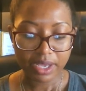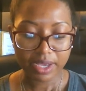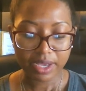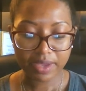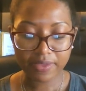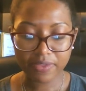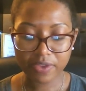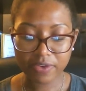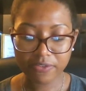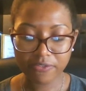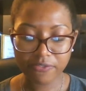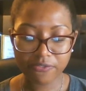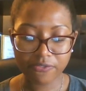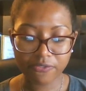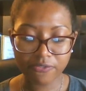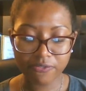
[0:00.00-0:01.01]
in their
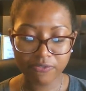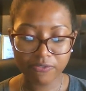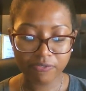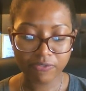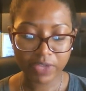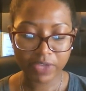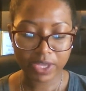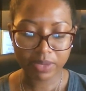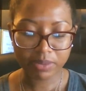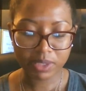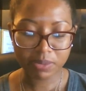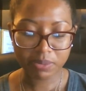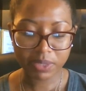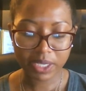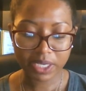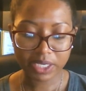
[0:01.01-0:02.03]
family
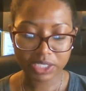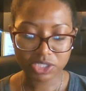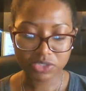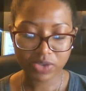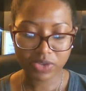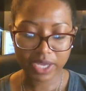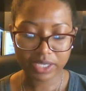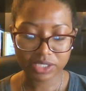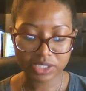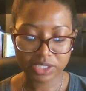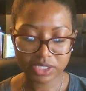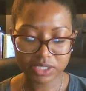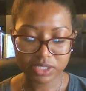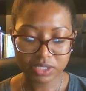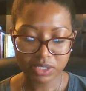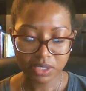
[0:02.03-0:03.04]
planning
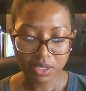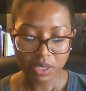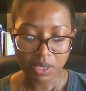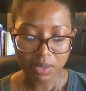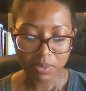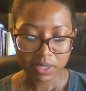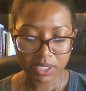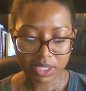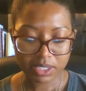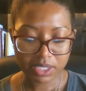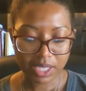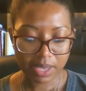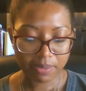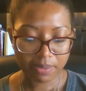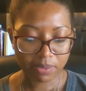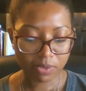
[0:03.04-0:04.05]
strategies because
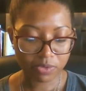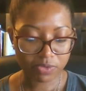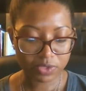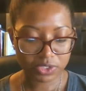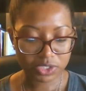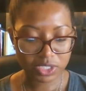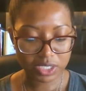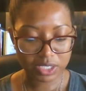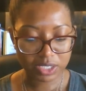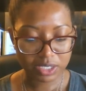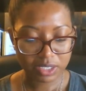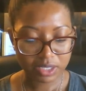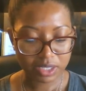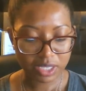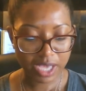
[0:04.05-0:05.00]
that provision,